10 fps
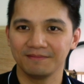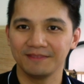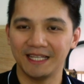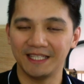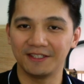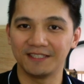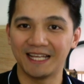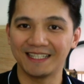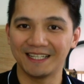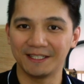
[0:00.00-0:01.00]
getting your
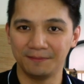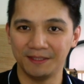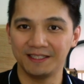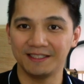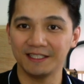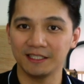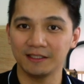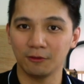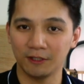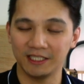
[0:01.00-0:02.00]
Nankai Rapi:t ticket
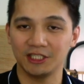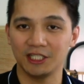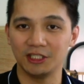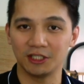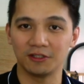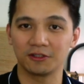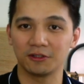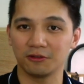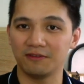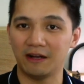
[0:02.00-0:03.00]
or exchanging your
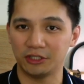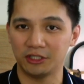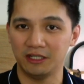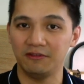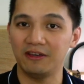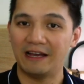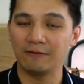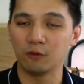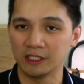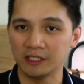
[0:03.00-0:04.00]
Klook voucher if you have
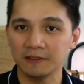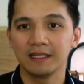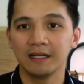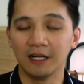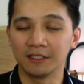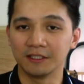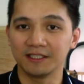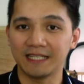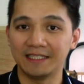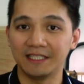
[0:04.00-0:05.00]
one,
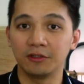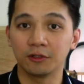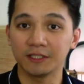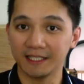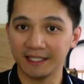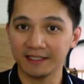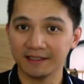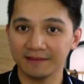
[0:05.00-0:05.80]
understanding your ticket,